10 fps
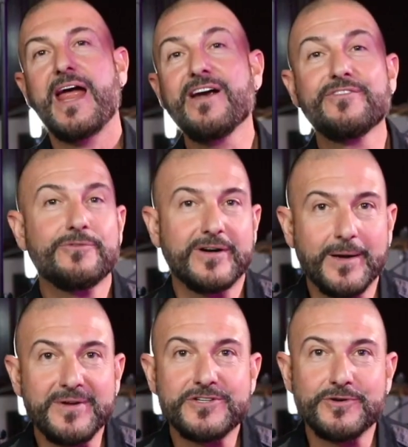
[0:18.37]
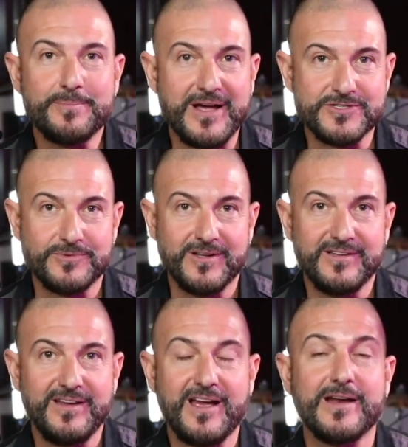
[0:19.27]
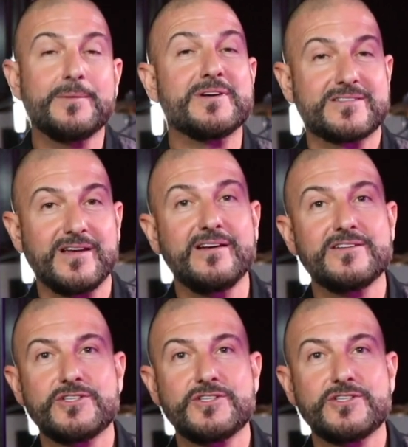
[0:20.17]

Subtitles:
Hey everyone, I'm Adrian Passarelli, and I'm excited